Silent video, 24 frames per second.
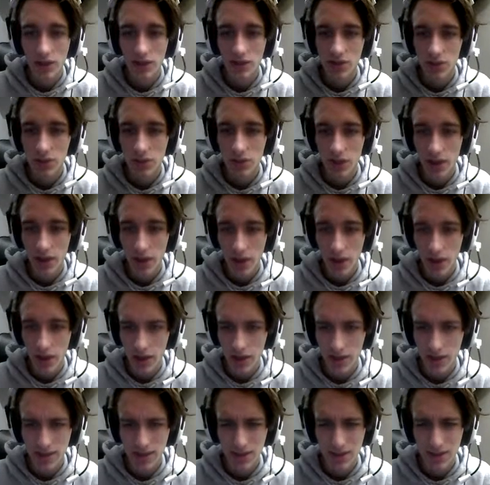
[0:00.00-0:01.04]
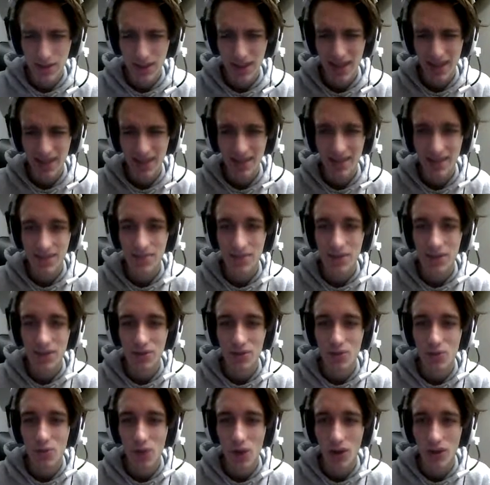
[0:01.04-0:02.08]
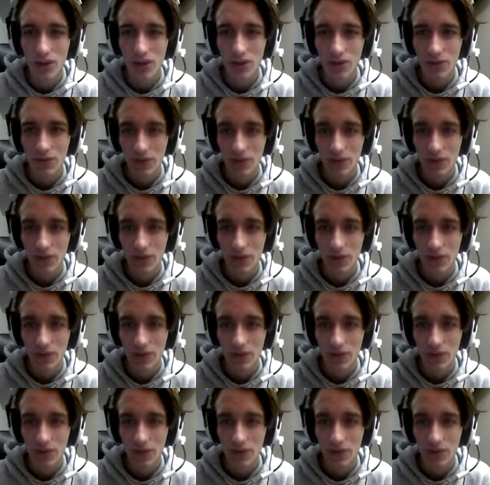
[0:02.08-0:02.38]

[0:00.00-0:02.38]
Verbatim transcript: it's okay. It's okay. This is my new Wally